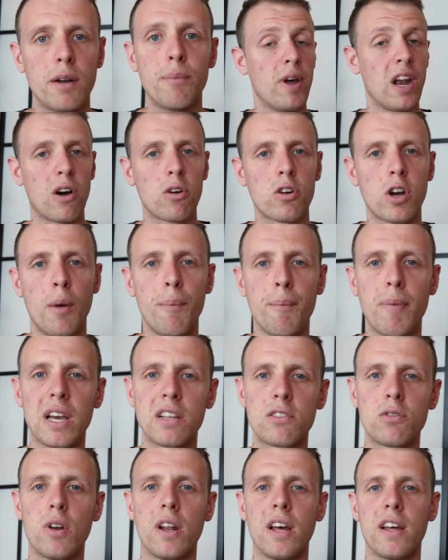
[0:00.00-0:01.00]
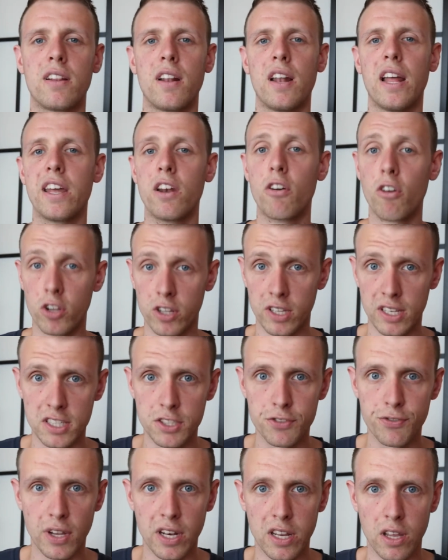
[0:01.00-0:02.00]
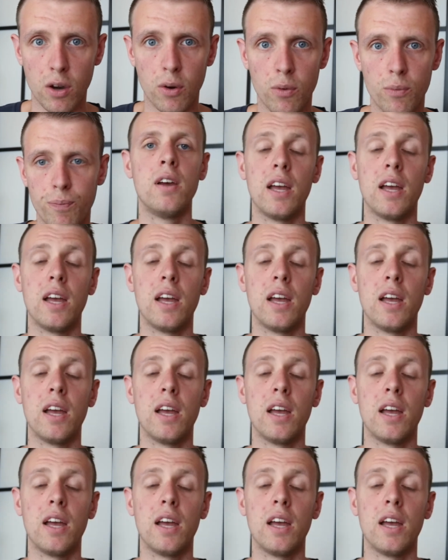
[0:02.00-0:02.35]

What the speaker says: but I'll come back to that later on in this video.